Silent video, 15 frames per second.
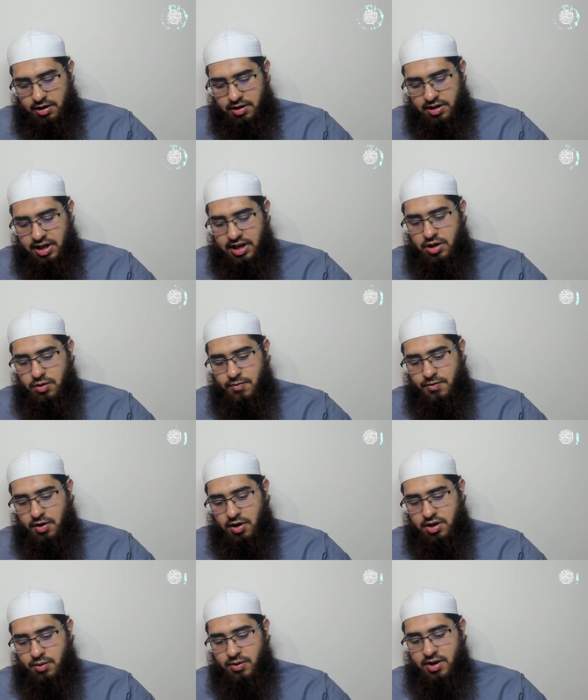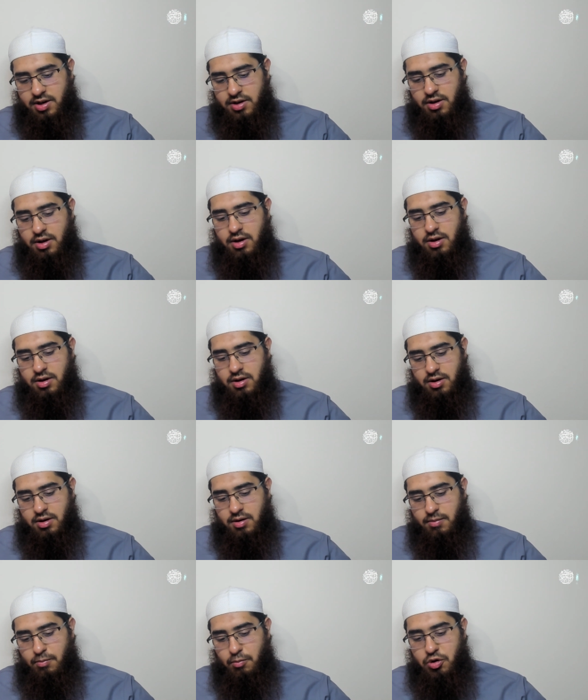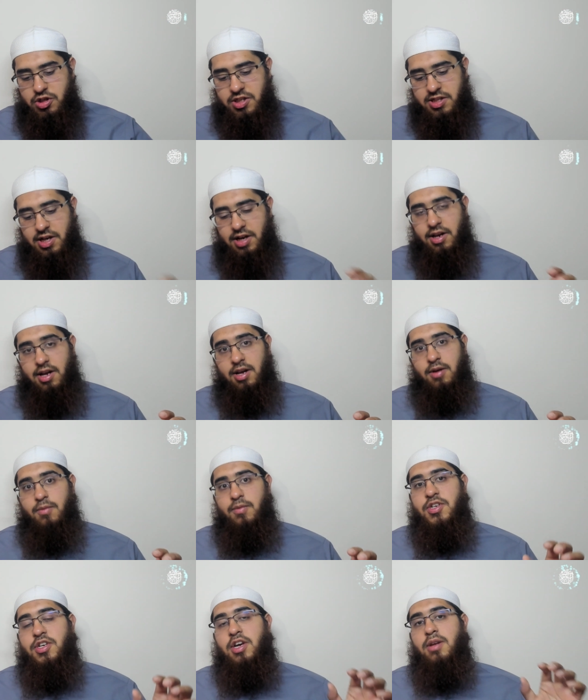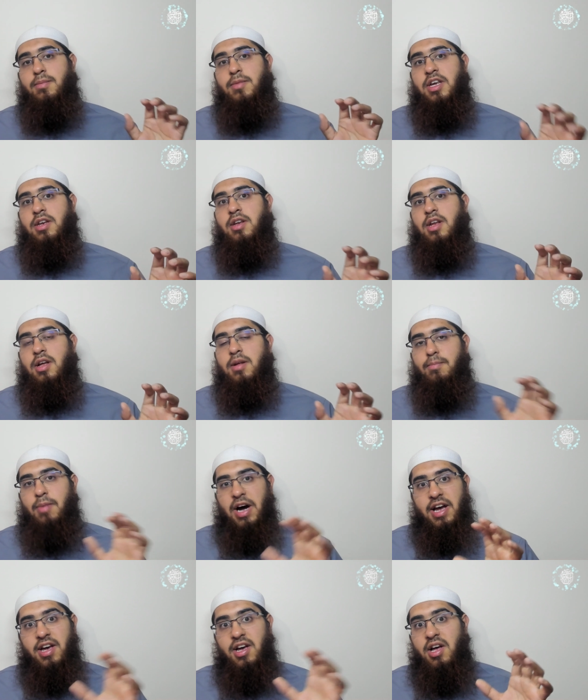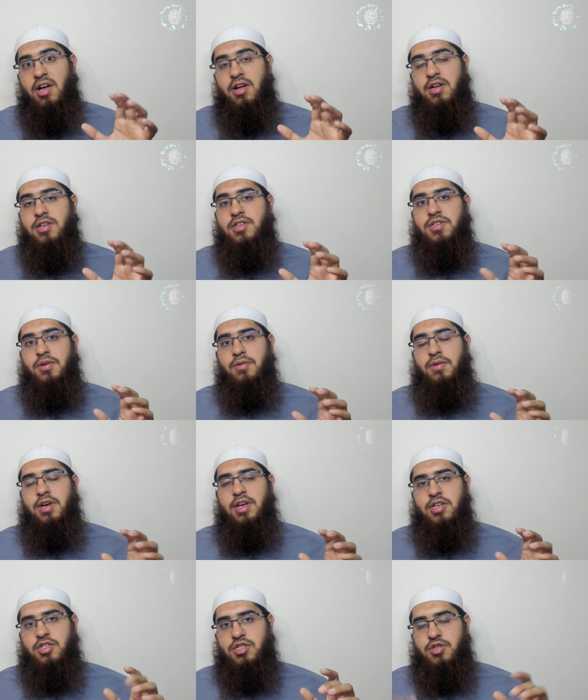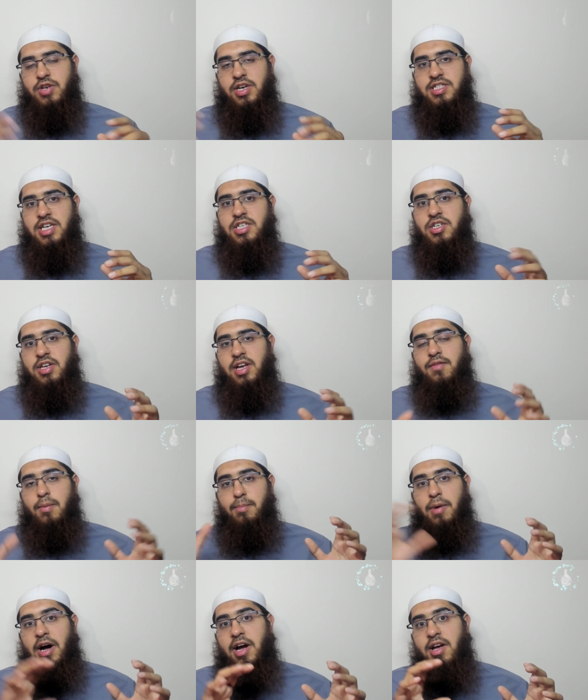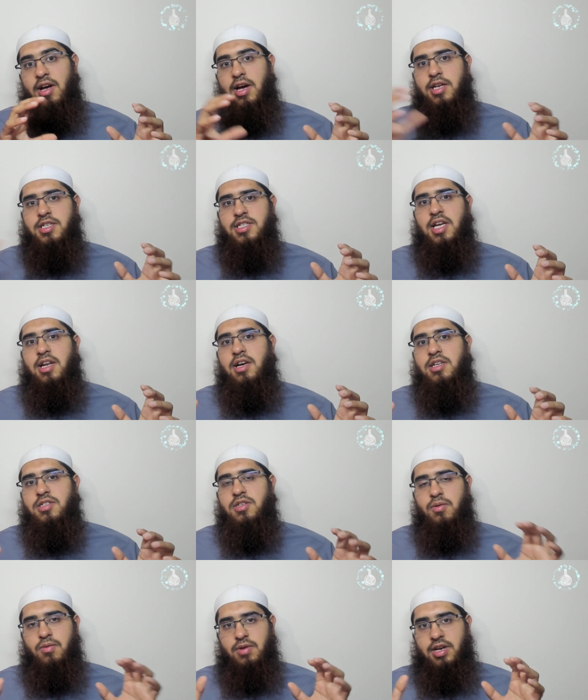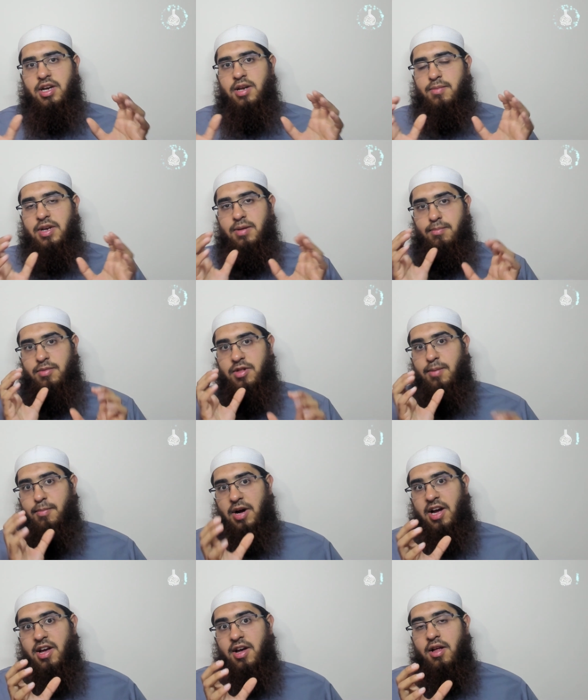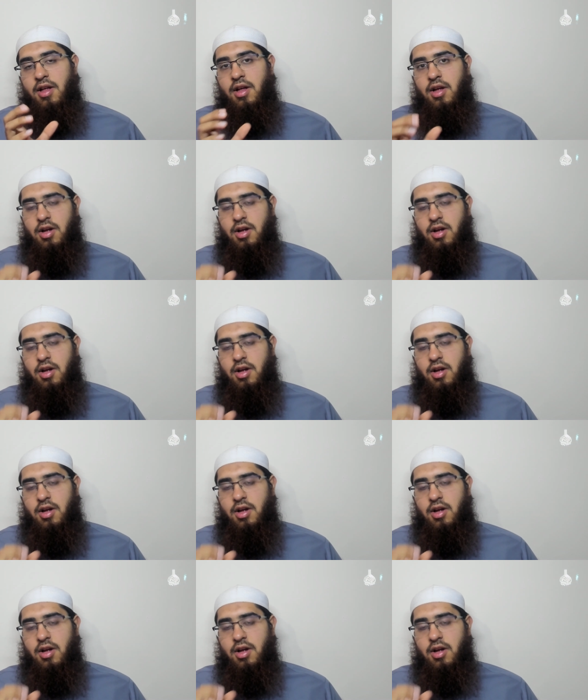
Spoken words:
Then you've got the word mushtari, which can mean buyer. So in a transaction, you have a buyer and seller. So it can mean the buyer,